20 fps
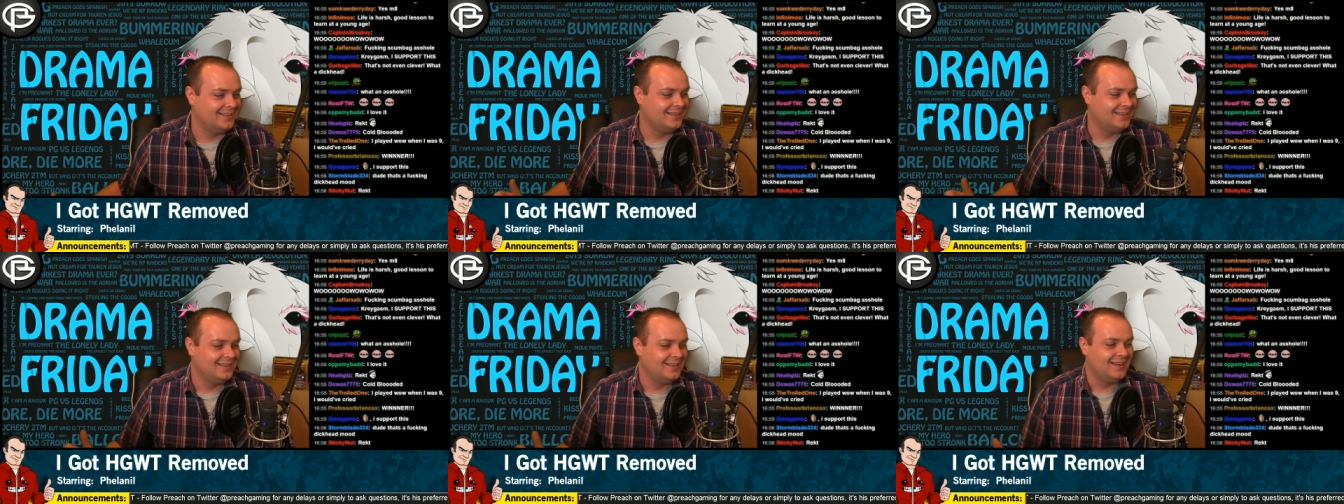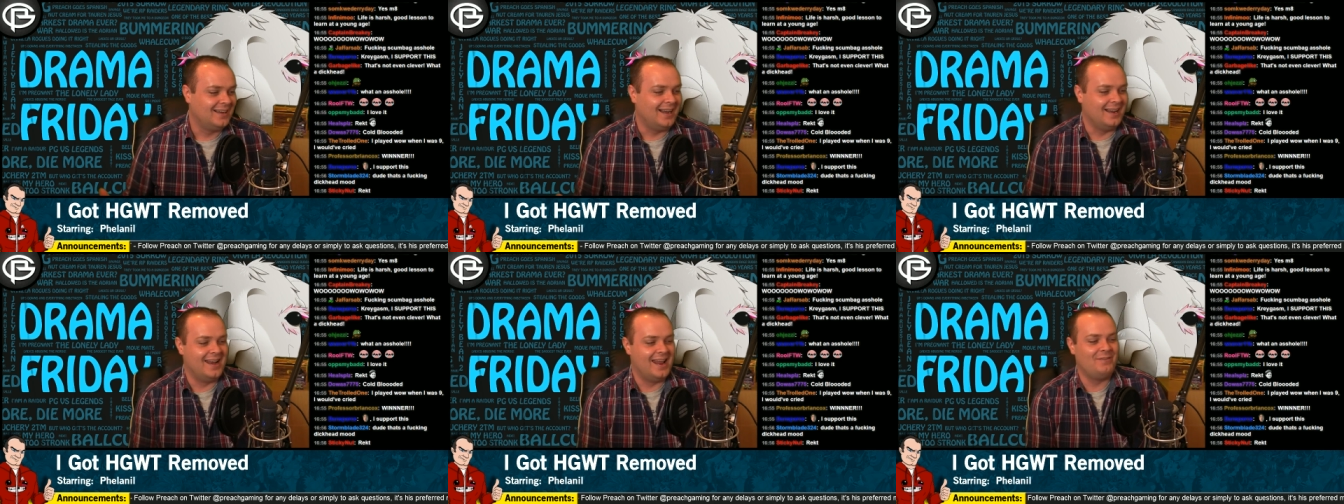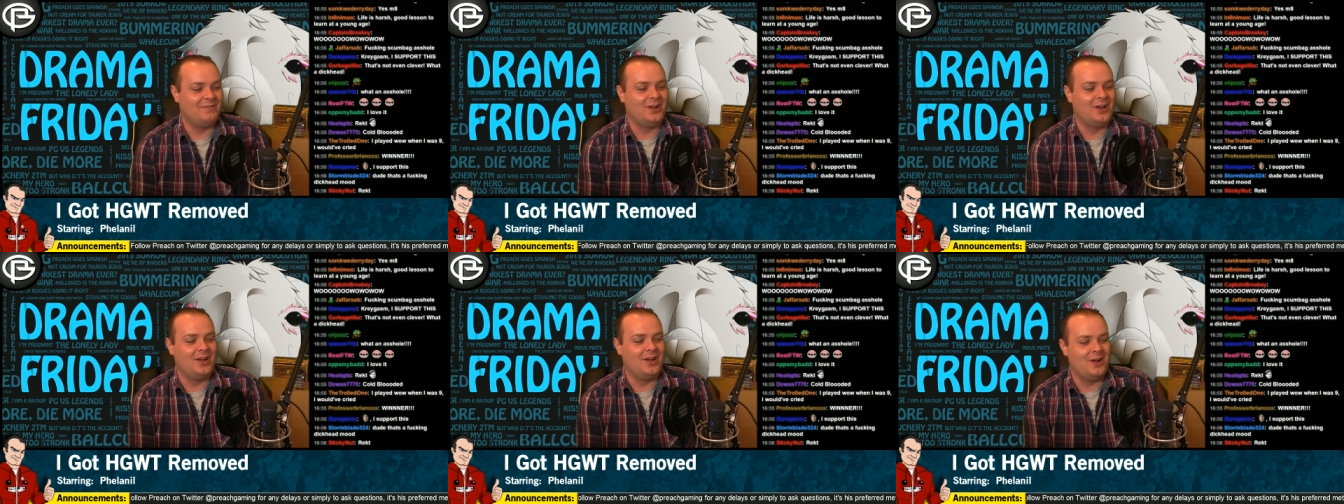I
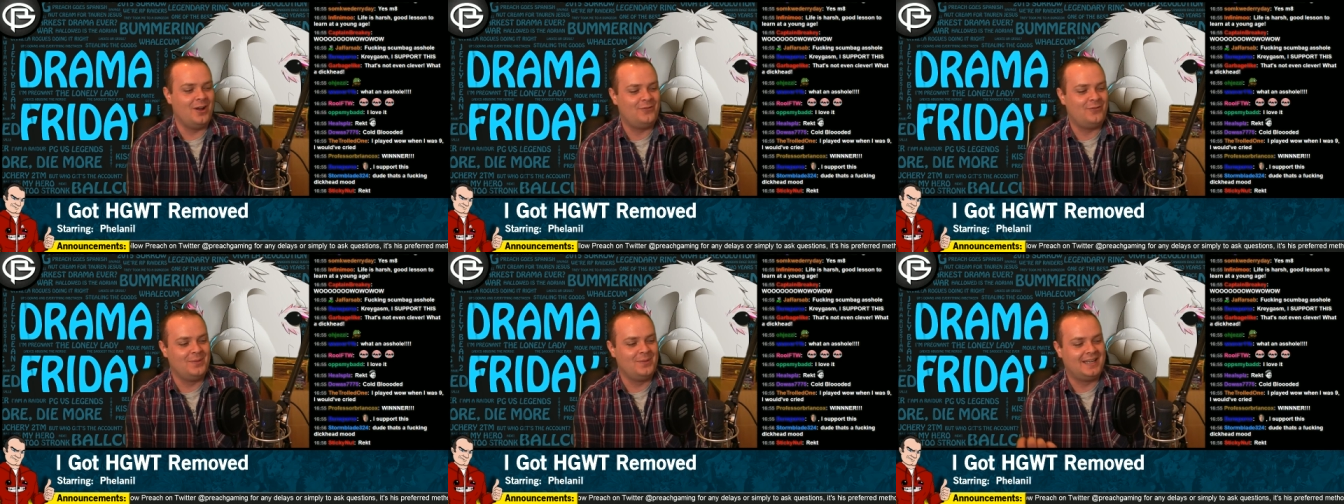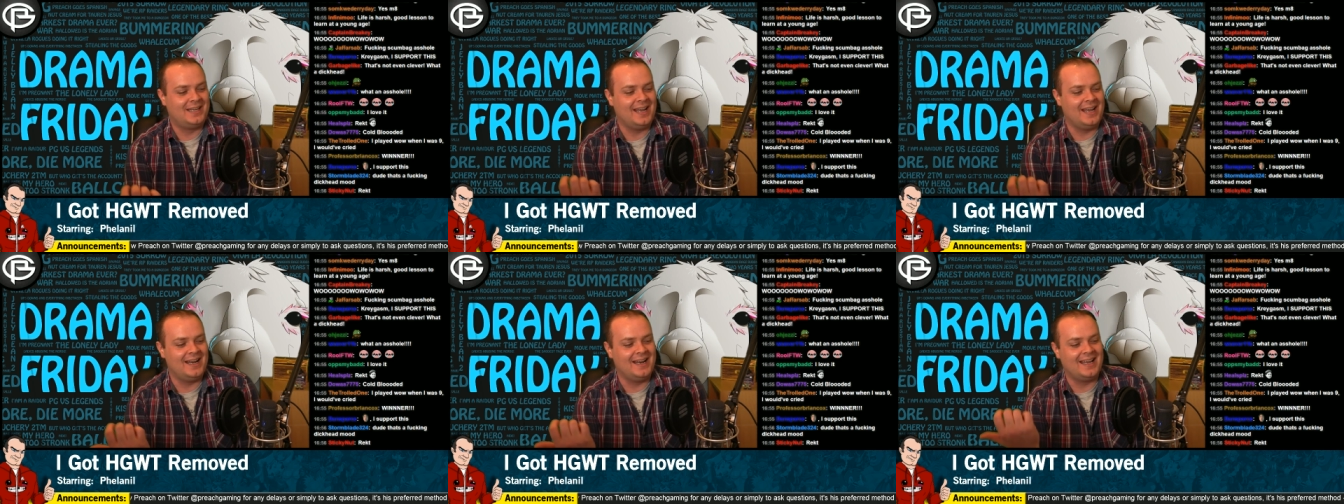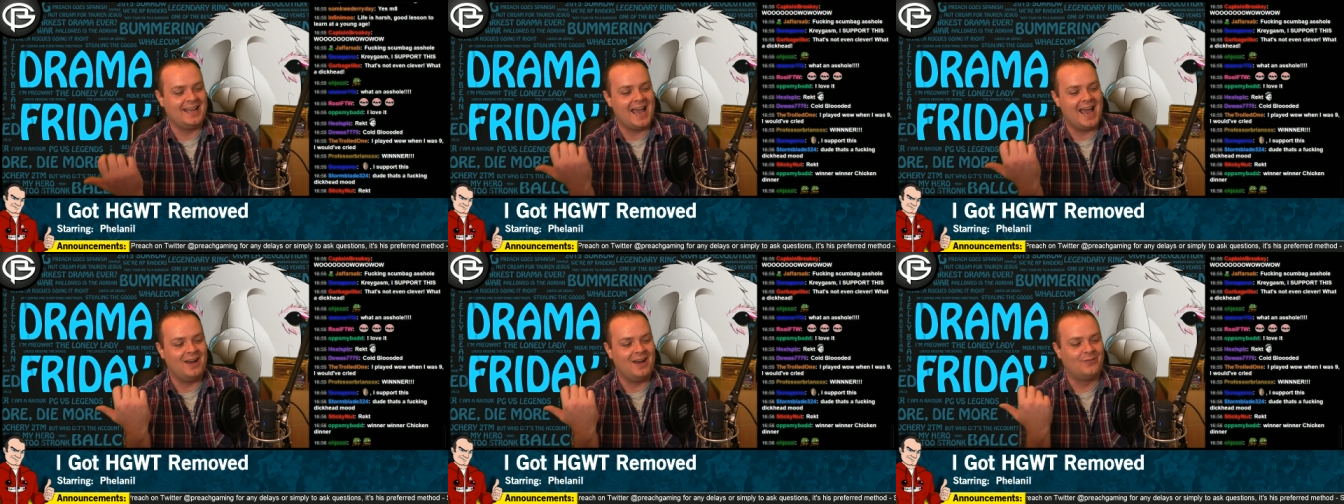never heard from the kid
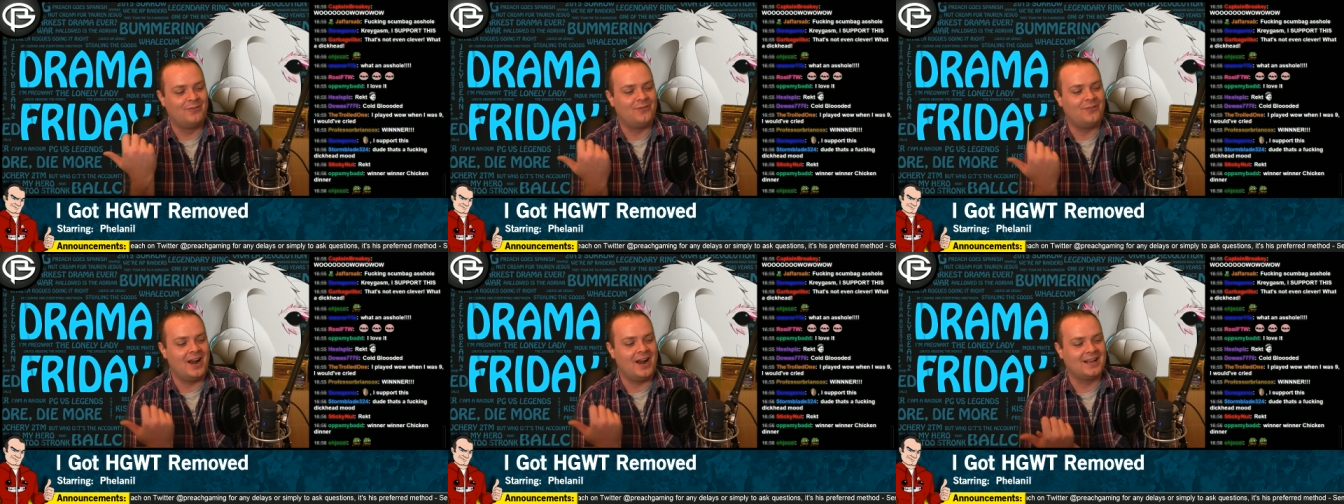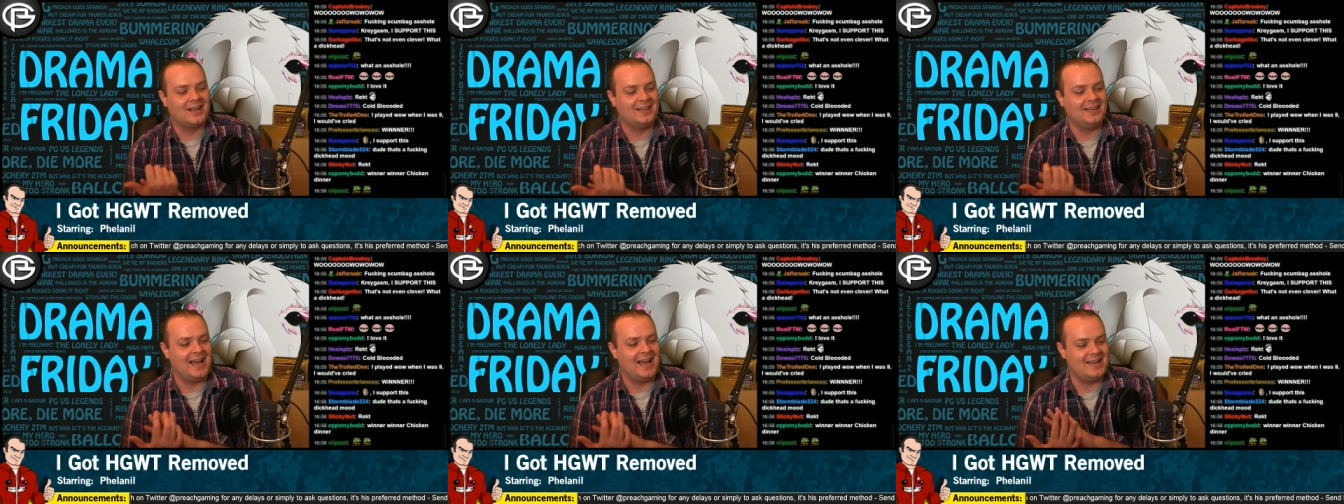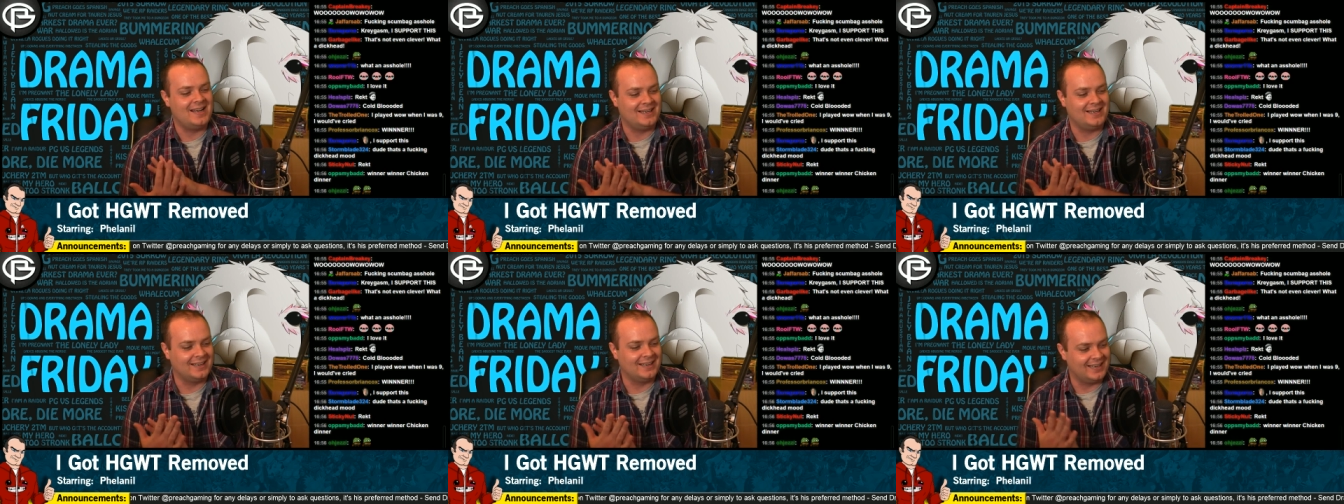again, and frankly, I
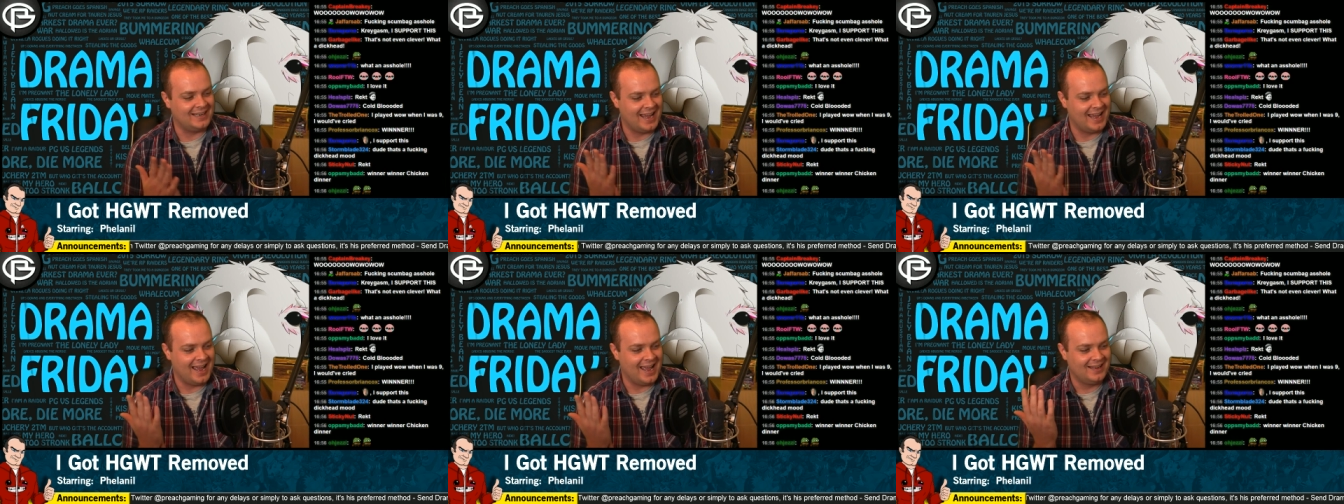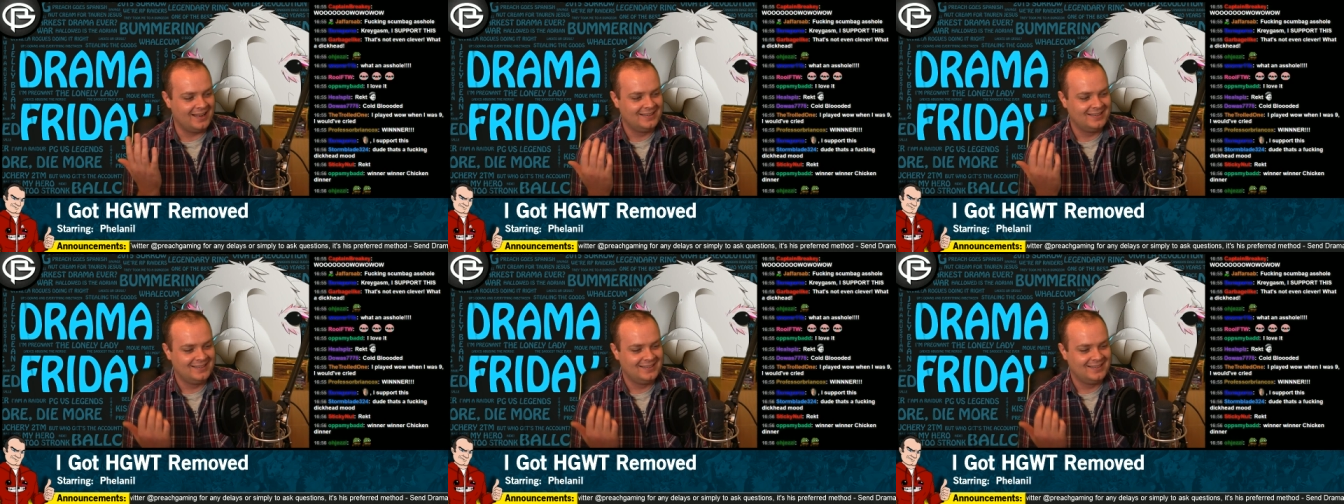didn't care.